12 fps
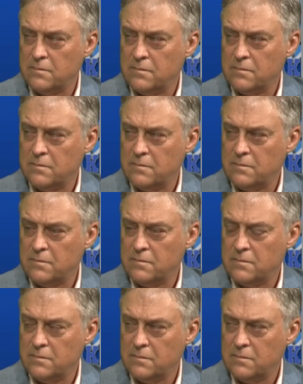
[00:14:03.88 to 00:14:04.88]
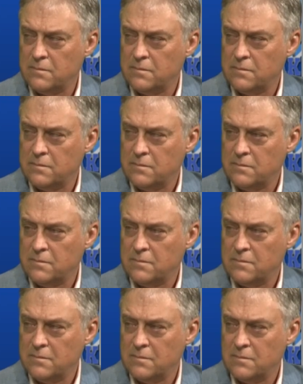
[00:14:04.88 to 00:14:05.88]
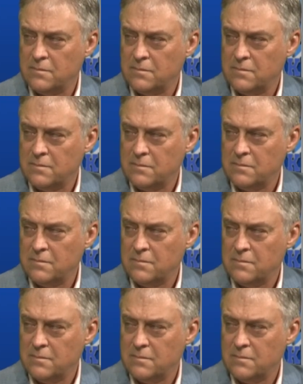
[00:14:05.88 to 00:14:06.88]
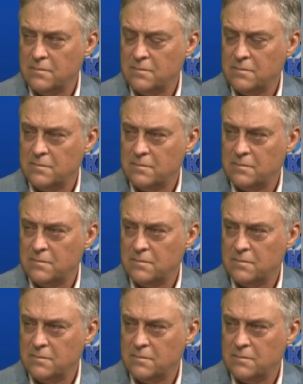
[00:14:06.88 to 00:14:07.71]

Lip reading: [no speech]